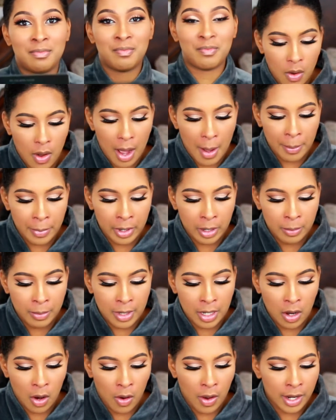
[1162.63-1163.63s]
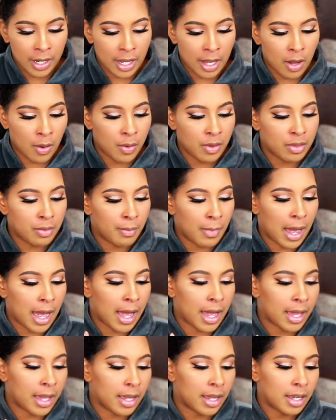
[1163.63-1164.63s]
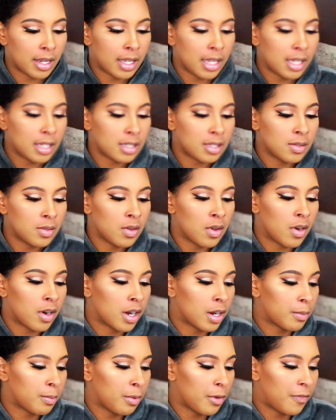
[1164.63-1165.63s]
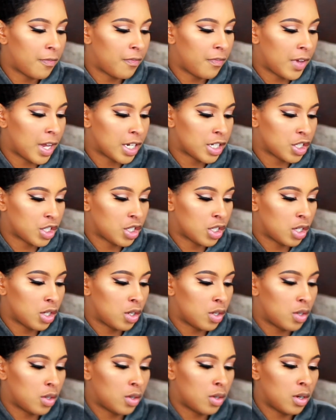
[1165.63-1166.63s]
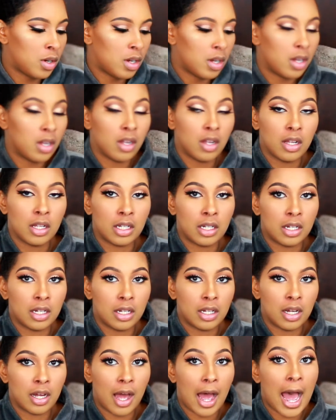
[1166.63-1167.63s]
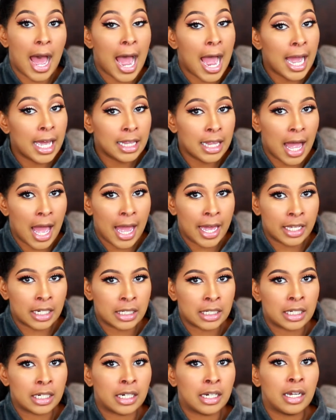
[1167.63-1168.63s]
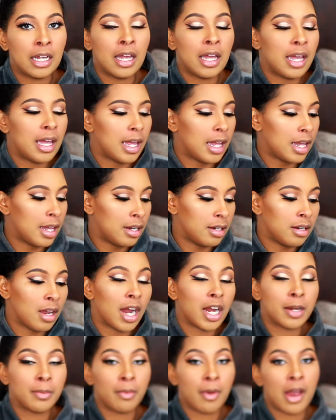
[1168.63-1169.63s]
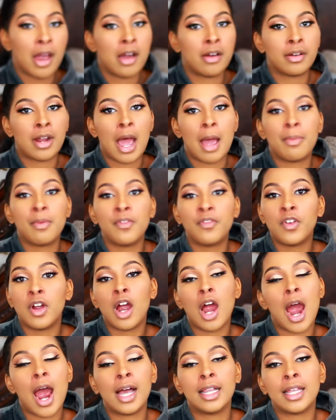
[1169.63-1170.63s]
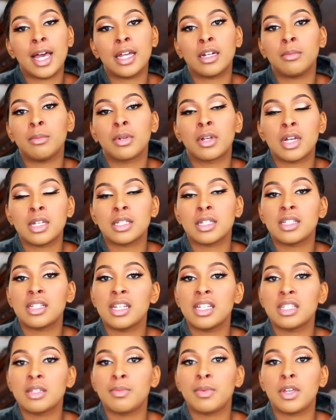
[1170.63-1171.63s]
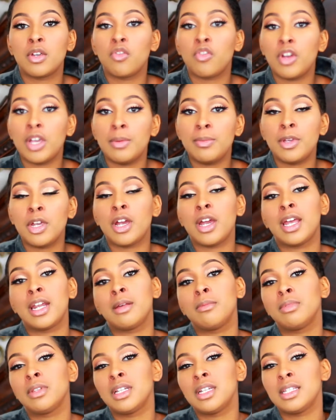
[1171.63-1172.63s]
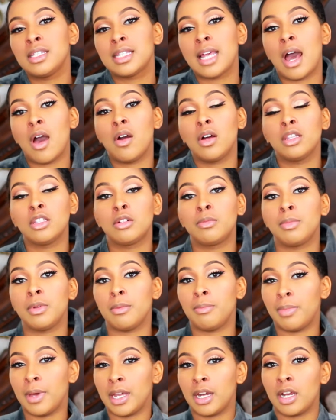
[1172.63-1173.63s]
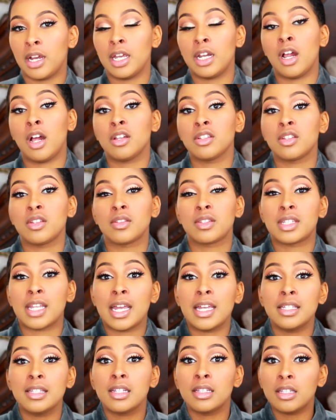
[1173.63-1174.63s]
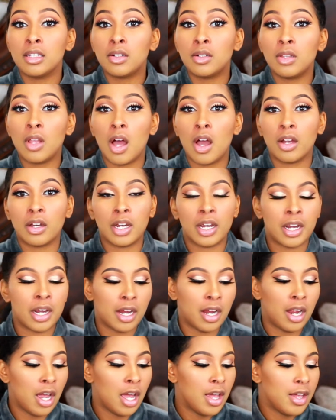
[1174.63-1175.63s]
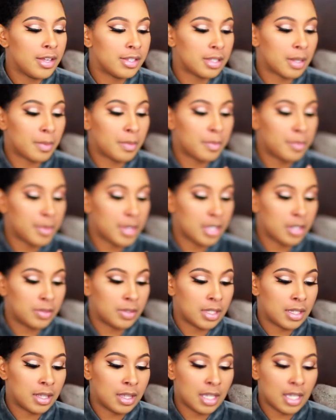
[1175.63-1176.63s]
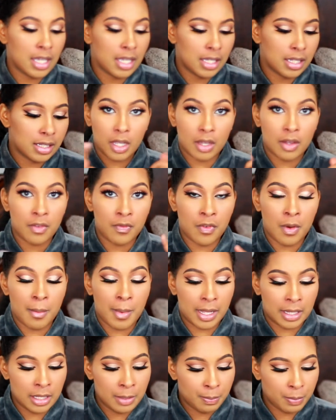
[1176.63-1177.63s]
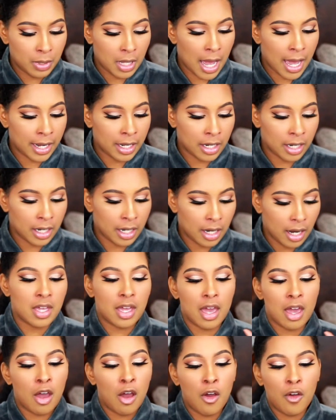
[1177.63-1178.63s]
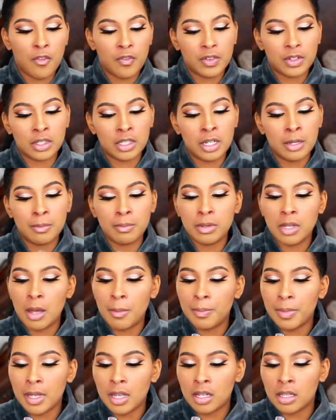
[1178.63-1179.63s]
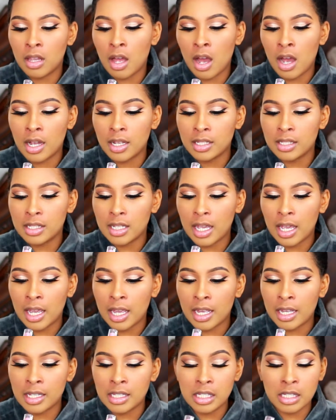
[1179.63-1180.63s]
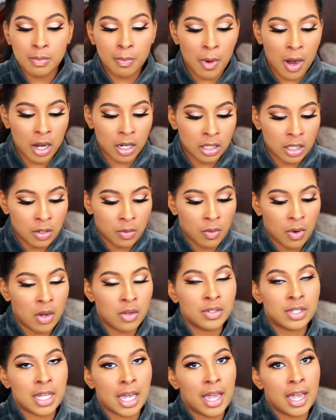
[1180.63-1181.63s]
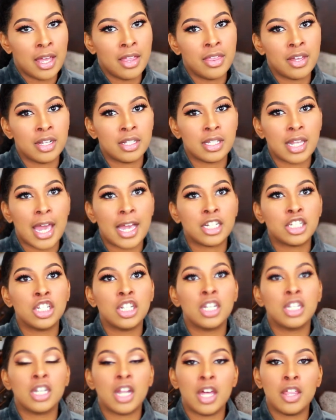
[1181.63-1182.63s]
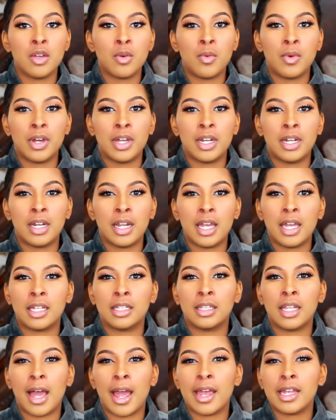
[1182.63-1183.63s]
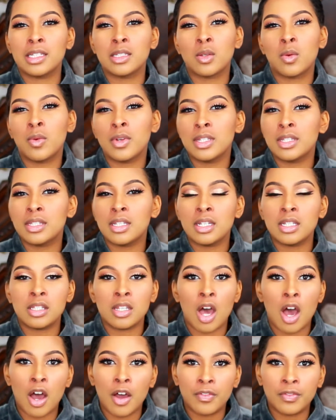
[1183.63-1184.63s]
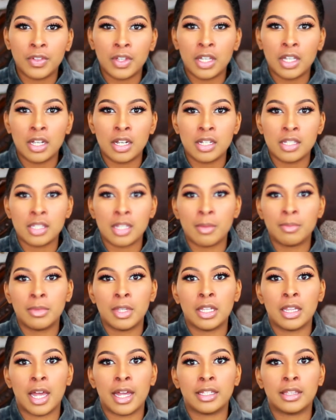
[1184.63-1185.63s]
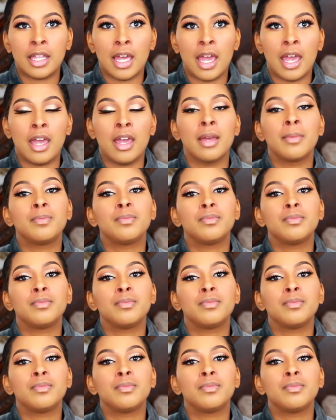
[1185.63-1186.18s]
So I'm going to be going in with my Kiss New York Professional eyeliner in dark brown. I prefer eyeliner because it tends to be creamier and it blends out a little bit better. It also stays a little longer. So I'm going to be using this for my lip liner. The e.l.f. Lip Plumping Gloss in Sparkling Rosé. There's actually another one in like Twisted Toffee or something like that.